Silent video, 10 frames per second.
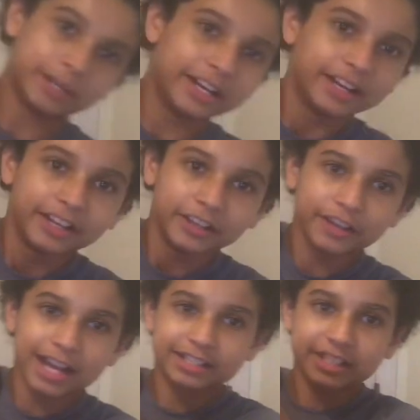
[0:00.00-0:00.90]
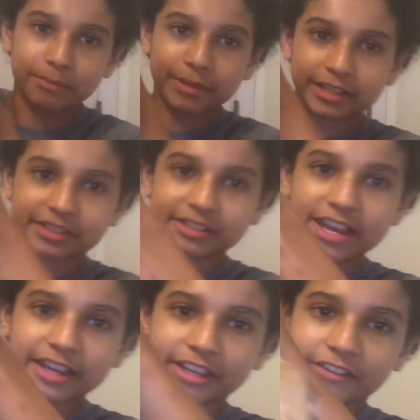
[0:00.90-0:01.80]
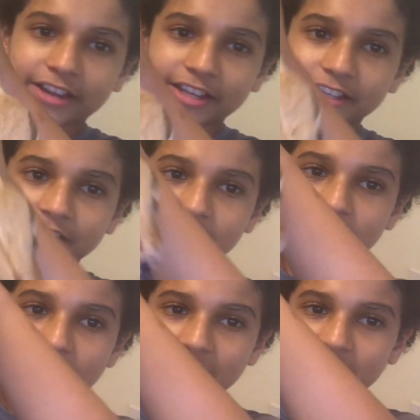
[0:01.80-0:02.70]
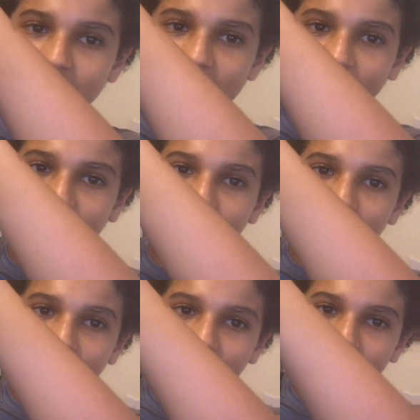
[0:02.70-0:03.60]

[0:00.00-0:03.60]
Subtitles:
But you guys can meet Snakey right here. Say hi, Snakey.